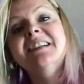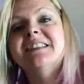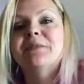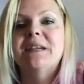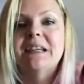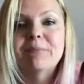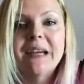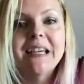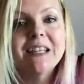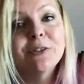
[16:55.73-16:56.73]
so we can
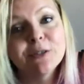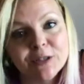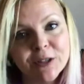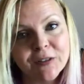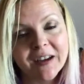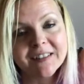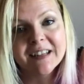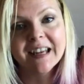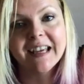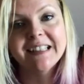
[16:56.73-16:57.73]
make your
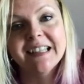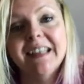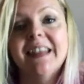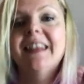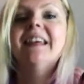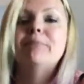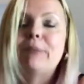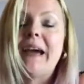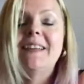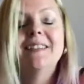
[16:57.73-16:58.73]
2018 the
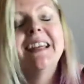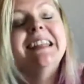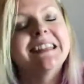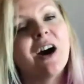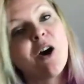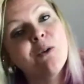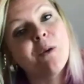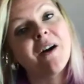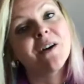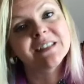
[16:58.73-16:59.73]
best in the whole
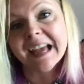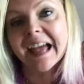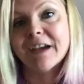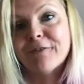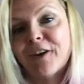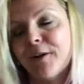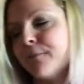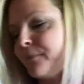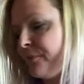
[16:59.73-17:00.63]
world ever.